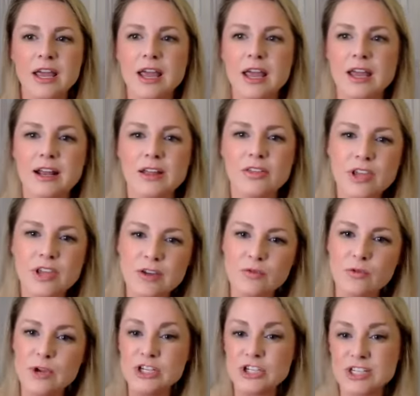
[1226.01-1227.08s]
And I think if
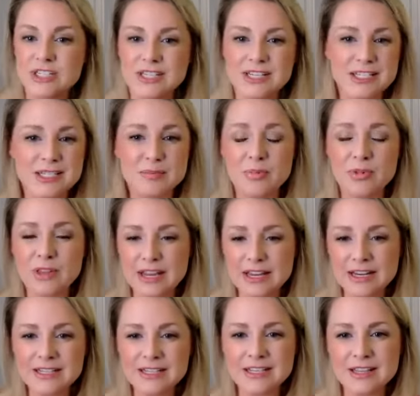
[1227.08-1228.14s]
we just explain
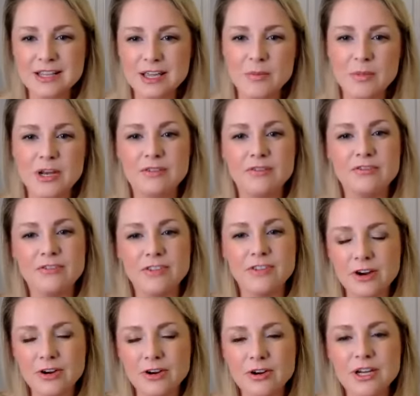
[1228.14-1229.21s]
it to them in a
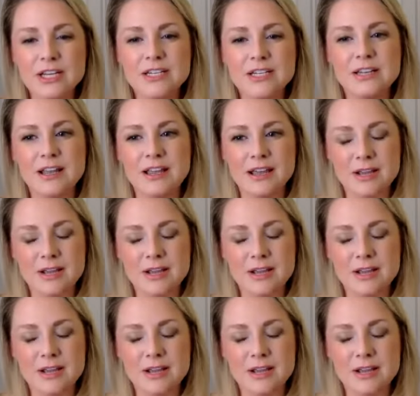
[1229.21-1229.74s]
very